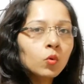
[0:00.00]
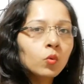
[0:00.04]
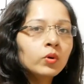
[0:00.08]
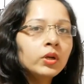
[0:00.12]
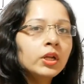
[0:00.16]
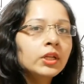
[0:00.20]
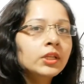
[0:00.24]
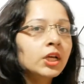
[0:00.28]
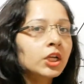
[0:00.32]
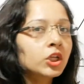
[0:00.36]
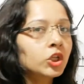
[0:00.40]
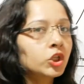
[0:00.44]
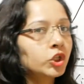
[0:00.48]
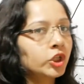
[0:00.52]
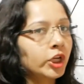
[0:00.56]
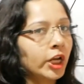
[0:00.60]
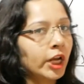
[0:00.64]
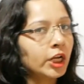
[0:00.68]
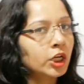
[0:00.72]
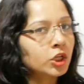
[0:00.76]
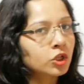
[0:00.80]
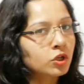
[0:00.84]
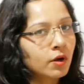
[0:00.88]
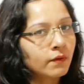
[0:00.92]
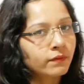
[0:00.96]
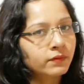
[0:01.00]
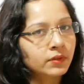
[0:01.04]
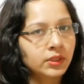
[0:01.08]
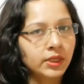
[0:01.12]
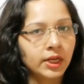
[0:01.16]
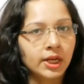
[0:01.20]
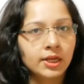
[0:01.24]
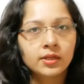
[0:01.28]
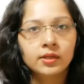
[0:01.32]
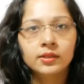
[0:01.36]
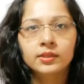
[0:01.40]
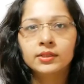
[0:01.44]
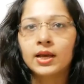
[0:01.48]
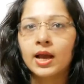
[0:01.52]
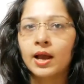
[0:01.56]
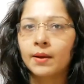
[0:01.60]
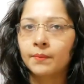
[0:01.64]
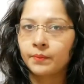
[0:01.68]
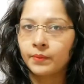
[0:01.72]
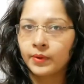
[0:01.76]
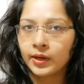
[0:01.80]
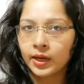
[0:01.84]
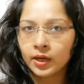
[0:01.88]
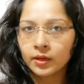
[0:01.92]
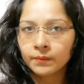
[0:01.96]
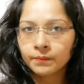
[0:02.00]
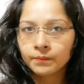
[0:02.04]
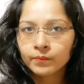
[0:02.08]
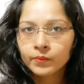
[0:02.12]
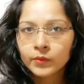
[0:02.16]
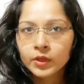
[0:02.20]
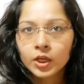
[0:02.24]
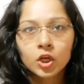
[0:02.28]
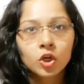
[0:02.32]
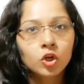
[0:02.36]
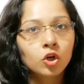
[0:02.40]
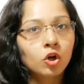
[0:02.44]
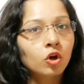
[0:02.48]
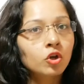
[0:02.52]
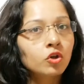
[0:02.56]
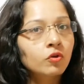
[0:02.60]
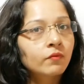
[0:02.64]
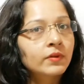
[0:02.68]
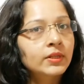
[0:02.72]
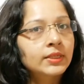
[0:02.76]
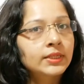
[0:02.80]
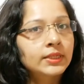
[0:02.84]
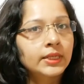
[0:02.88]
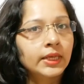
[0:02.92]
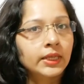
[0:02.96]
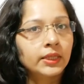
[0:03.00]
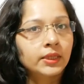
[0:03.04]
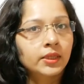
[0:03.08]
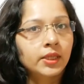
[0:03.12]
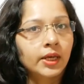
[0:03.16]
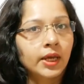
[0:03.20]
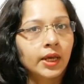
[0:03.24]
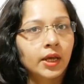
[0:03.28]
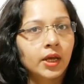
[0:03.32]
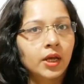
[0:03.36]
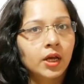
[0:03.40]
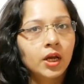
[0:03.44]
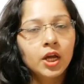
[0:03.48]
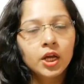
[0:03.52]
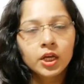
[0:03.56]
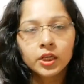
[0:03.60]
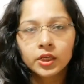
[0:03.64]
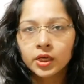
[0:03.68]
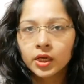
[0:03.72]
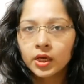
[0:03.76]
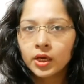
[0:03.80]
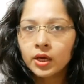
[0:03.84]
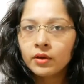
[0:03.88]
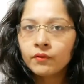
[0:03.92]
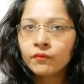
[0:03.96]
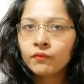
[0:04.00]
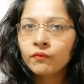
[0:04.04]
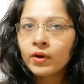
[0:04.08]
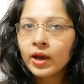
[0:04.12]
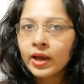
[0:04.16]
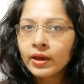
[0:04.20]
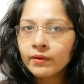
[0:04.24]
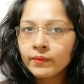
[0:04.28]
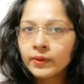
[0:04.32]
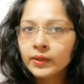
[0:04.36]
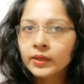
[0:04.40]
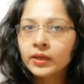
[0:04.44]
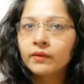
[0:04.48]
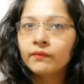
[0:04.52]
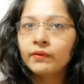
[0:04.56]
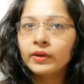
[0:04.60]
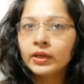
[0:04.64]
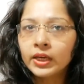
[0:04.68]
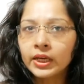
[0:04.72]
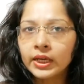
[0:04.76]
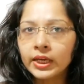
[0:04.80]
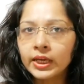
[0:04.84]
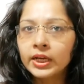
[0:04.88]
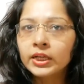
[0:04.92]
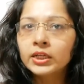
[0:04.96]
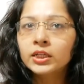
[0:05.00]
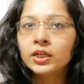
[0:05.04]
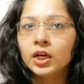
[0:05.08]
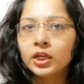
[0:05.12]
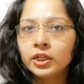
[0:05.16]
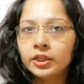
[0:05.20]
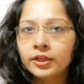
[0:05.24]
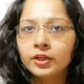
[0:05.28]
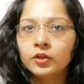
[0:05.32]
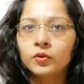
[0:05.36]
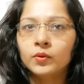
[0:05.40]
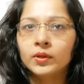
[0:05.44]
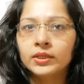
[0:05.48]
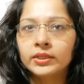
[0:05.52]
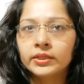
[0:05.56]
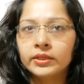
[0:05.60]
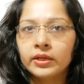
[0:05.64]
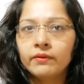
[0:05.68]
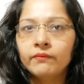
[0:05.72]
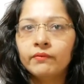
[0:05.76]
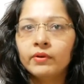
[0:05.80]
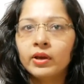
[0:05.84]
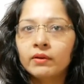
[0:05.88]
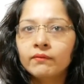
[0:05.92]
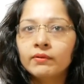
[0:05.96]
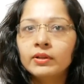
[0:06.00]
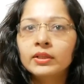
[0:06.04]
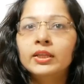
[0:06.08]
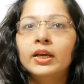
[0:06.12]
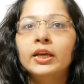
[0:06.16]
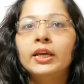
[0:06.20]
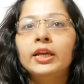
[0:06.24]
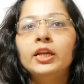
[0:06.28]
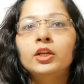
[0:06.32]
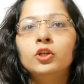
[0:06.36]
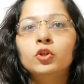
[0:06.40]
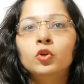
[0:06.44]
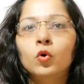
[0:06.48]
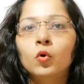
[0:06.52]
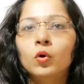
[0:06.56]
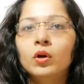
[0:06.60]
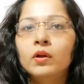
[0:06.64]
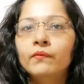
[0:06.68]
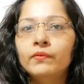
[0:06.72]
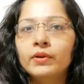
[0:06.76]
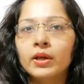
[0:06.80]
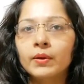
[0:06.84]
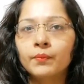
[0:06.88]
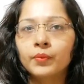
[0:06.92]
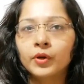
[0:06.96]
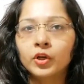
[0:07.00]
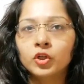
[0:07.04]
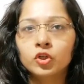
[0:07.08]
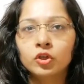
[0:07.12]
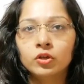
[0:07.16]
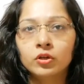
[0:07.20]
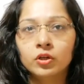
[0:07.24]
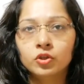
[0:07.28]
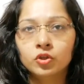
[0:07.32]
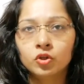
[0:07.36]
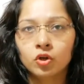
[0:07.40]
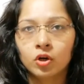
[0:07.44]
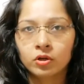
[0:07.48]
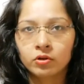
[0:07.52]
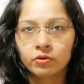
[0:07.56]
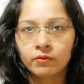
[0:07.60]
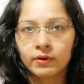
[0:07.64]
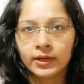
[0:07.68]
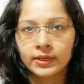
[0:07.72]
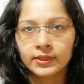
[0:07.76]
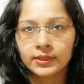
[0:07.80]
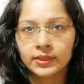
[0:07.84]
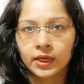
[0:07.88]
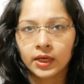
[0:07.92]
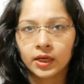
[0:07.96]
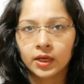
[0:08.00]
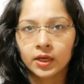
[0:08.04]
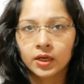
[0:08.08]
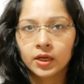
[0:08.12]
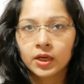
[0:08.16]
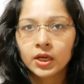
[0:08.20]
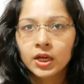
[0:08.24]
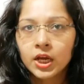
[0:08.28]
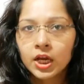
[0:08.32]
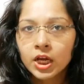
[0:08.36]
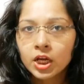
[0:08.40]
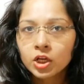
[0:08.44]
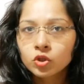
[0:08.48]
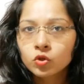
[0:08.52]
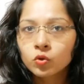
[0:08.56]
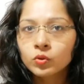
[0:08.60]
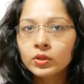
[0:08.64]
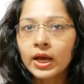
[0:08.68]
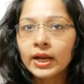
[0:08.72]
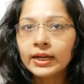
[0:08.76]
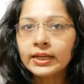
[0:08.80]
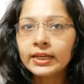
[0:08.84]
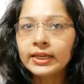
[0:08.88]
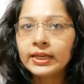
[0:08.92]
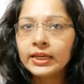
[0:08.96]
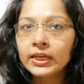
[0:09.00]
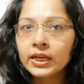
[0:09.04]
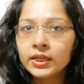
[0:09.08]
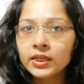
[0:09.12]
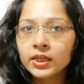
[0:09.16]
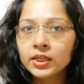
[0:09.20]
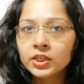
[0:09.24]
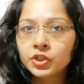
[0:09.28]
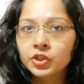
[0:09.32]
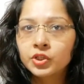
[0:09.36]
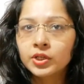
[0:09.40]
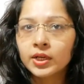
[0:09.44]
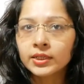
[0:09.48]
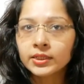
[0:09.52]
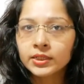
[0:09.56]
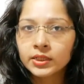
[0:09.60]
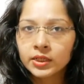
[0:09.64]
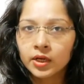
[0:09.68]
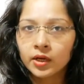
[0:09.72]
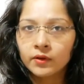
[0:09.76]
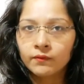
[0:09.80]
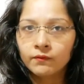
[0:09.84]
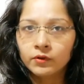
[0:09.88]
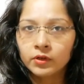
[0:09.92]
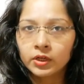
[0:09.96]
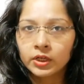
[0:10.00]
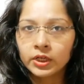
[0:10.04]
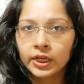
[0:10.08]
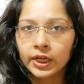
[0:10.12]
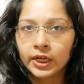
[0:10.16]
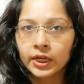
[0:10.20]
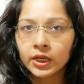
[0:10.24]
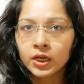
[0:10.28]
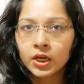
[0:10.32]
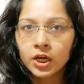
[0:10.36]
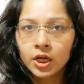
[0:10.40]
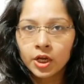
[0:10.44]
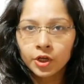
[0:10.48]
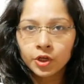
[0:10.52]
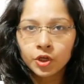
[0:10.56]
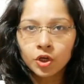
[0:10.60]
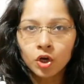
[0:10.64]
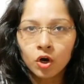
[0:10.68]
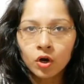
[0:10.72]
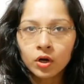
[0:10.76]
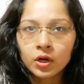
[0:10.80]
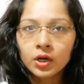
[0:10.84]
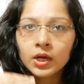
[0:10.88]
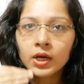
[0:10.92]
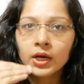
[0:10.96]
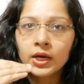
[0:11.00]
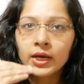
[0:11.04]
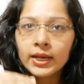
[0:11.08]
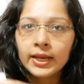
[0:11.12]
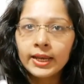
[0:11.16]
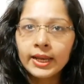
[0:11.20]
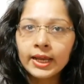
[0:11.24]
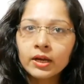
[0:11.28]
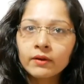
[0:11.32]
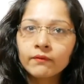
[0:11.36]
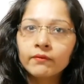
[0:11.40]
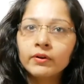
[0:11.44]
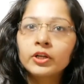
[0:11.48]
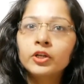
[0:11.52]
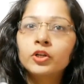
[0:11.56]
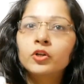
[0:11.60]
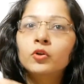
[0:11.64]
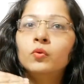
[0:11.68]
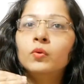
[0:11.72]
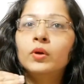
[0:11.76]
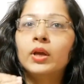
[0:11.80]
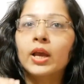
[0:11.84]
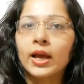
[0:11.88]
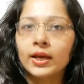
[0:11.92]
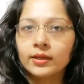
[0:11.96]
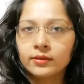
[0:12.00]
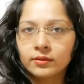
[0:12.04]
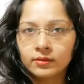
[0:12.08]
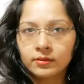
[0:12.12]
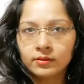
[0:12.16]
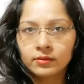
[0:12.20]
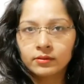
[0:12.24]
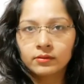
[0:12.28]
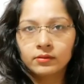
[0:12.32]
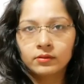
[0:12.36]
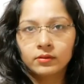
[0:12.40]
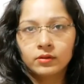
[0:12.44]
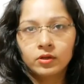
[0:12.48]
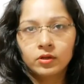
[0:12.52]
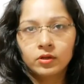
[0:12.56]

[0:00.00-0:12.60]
only the change of state is happening. Now you will think, okay, if I am giving heat continuously, where will the heat go if temperature is not rising? So that heat is just converting your liquid to gas.